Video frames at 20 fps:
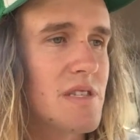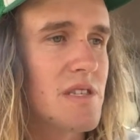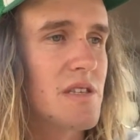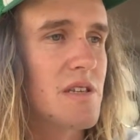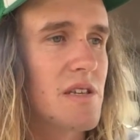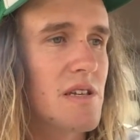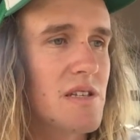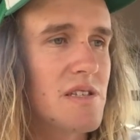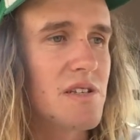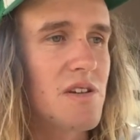
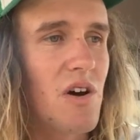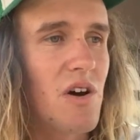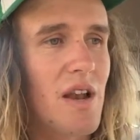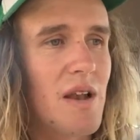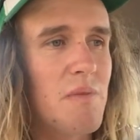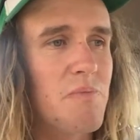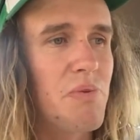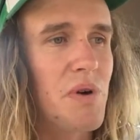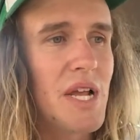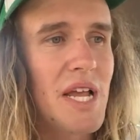It's
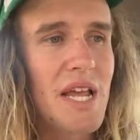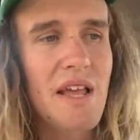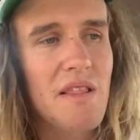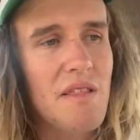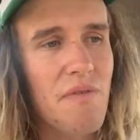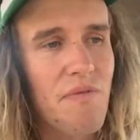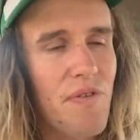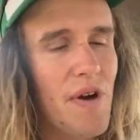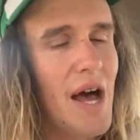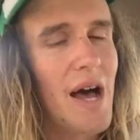kind of bringing
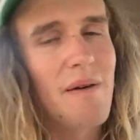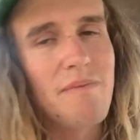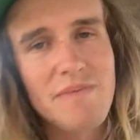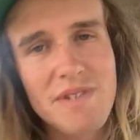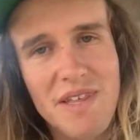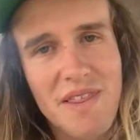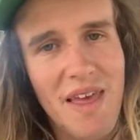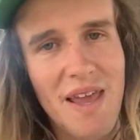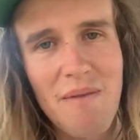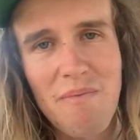the farm
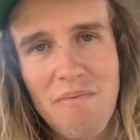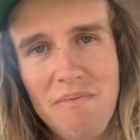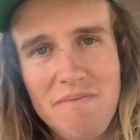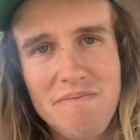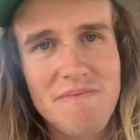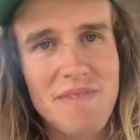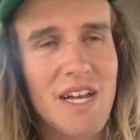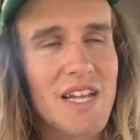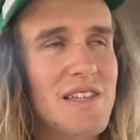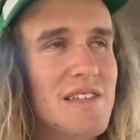to
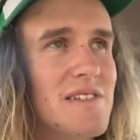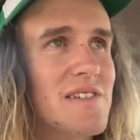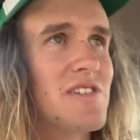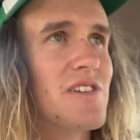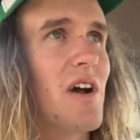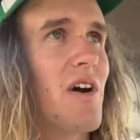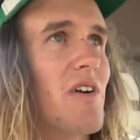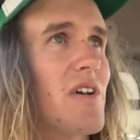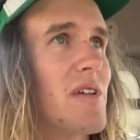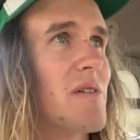them and
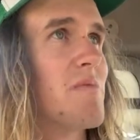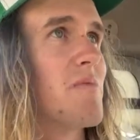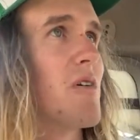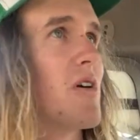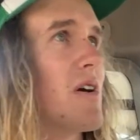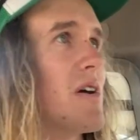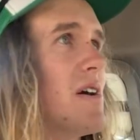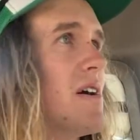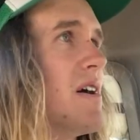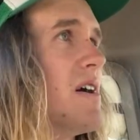showing them
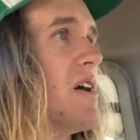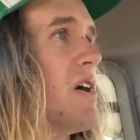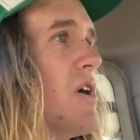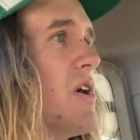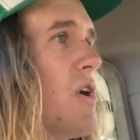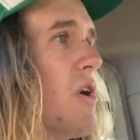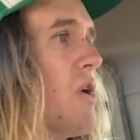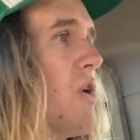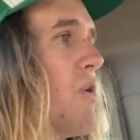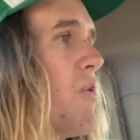
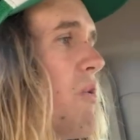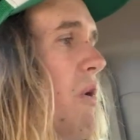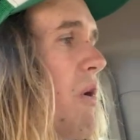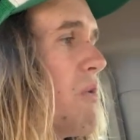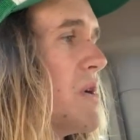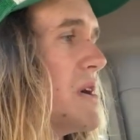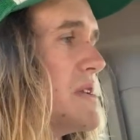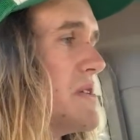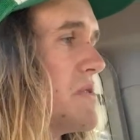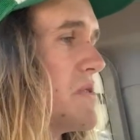what
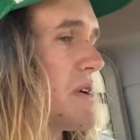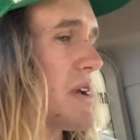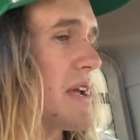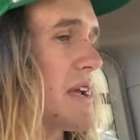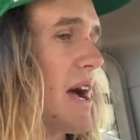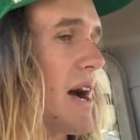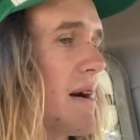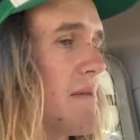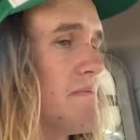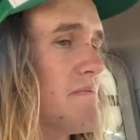we're doing.